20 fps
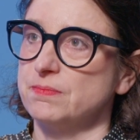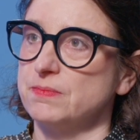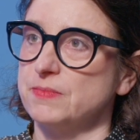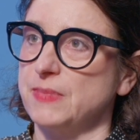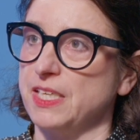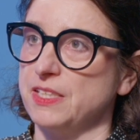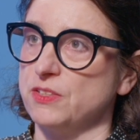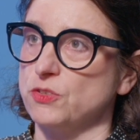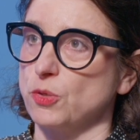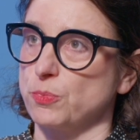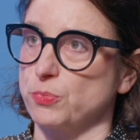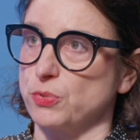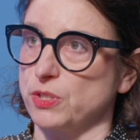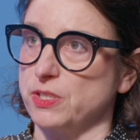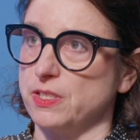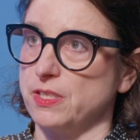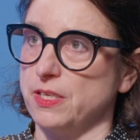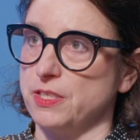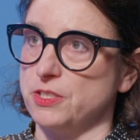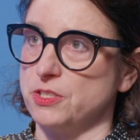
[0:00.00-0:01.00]

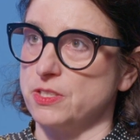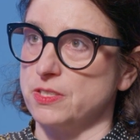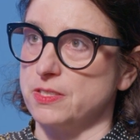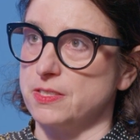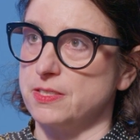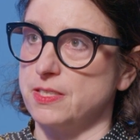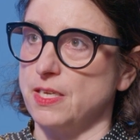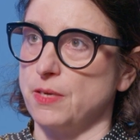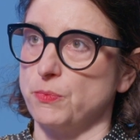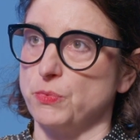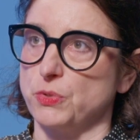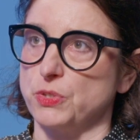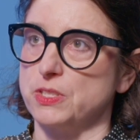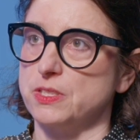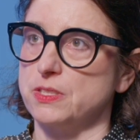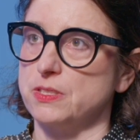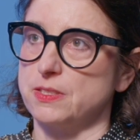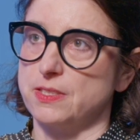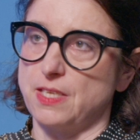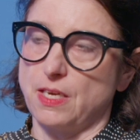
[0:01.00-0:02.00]
interpretations that
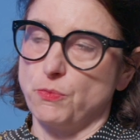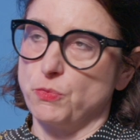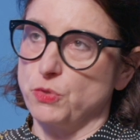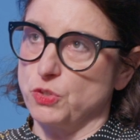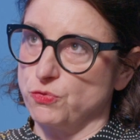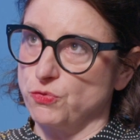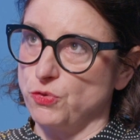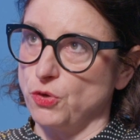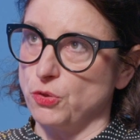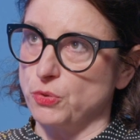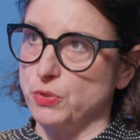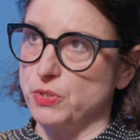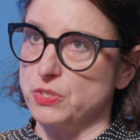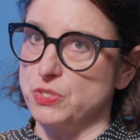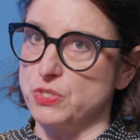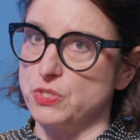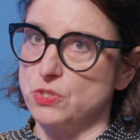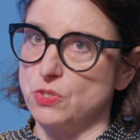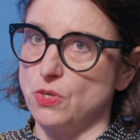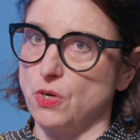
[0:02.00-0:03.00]
would
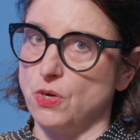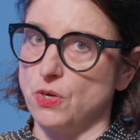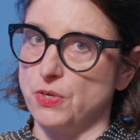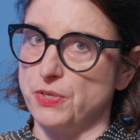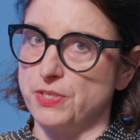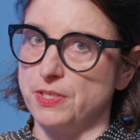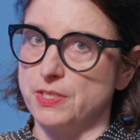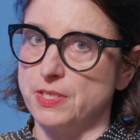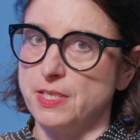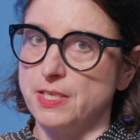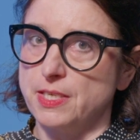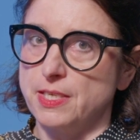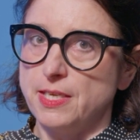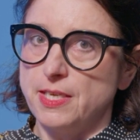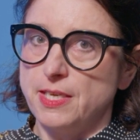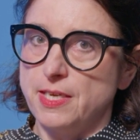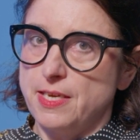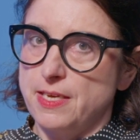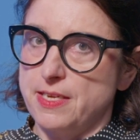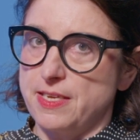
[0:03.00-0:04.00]
focus on
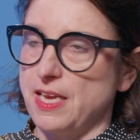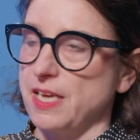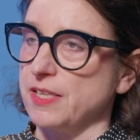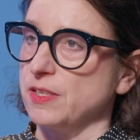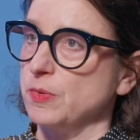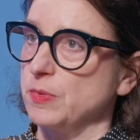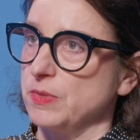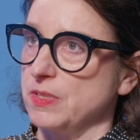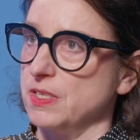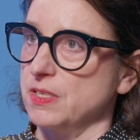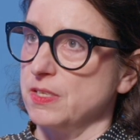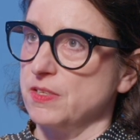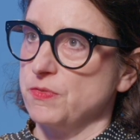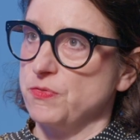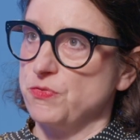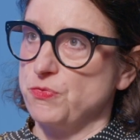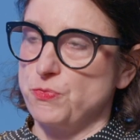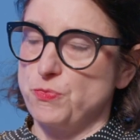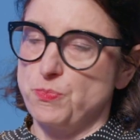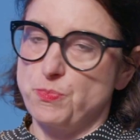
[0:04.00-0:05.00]
the
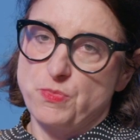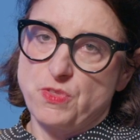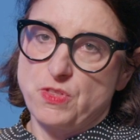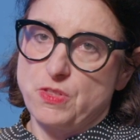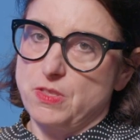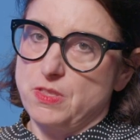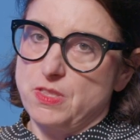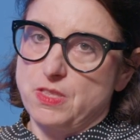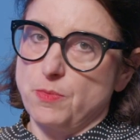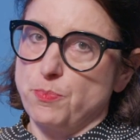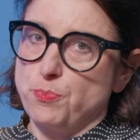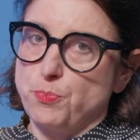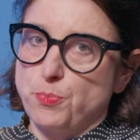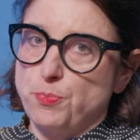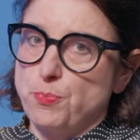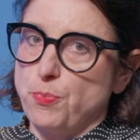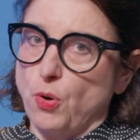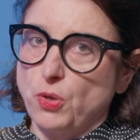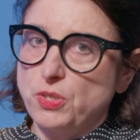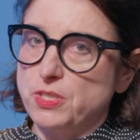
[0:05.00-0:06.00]

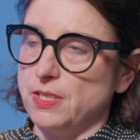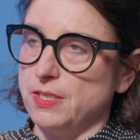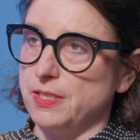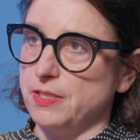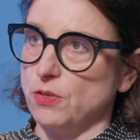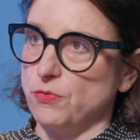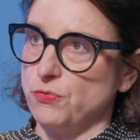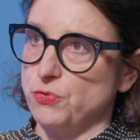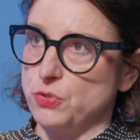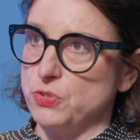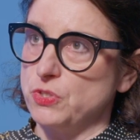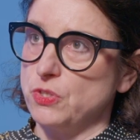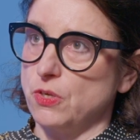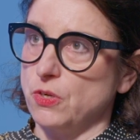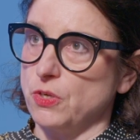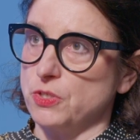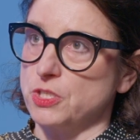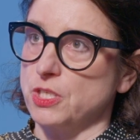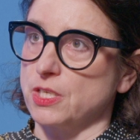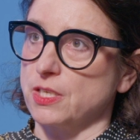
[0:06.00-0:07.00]
bodily or
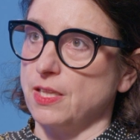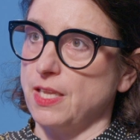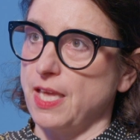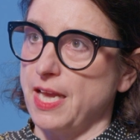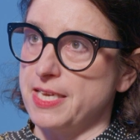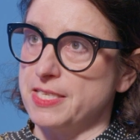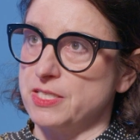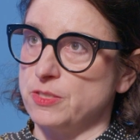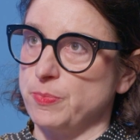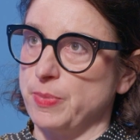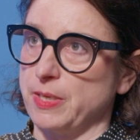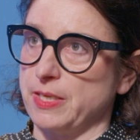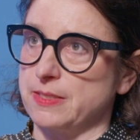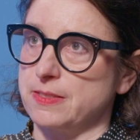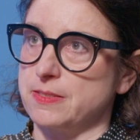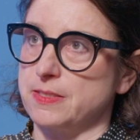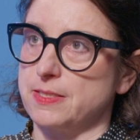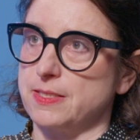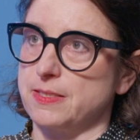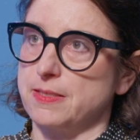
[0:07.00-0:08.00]
physiological
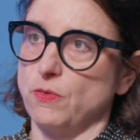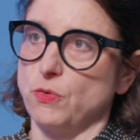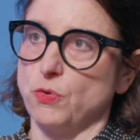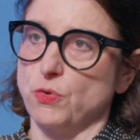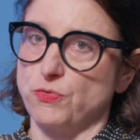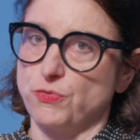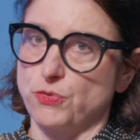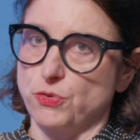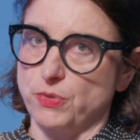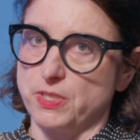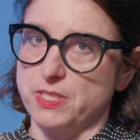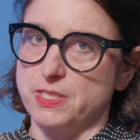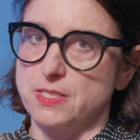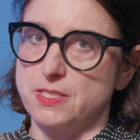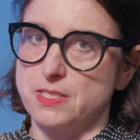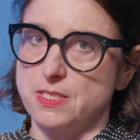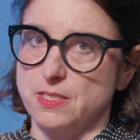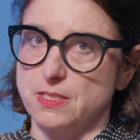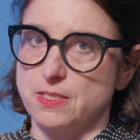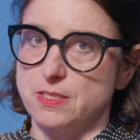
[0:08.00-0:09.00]
aspects, or for
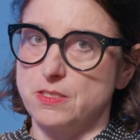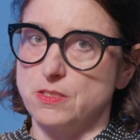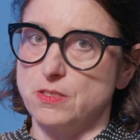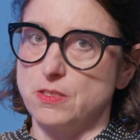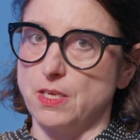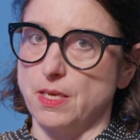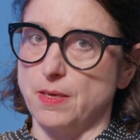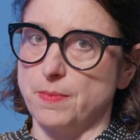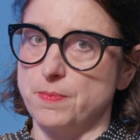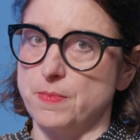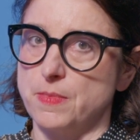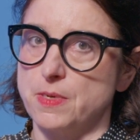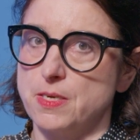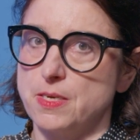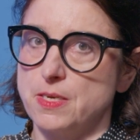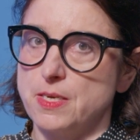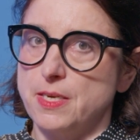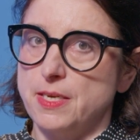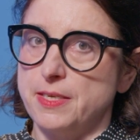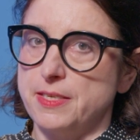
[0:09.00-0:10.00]
instance
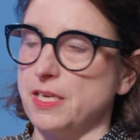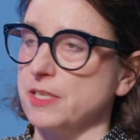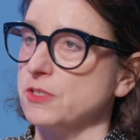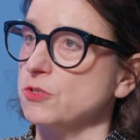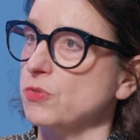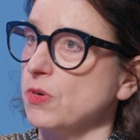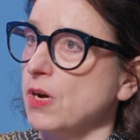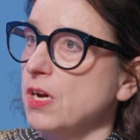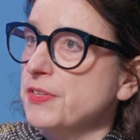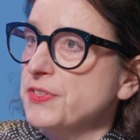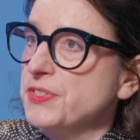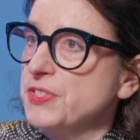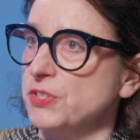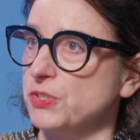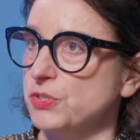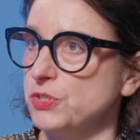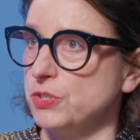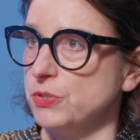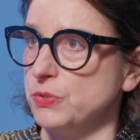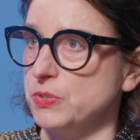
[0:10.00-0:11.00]
trance
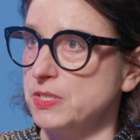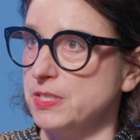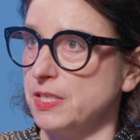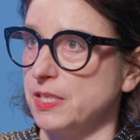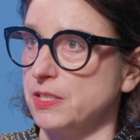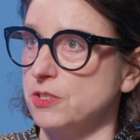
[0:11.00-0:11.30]
inducing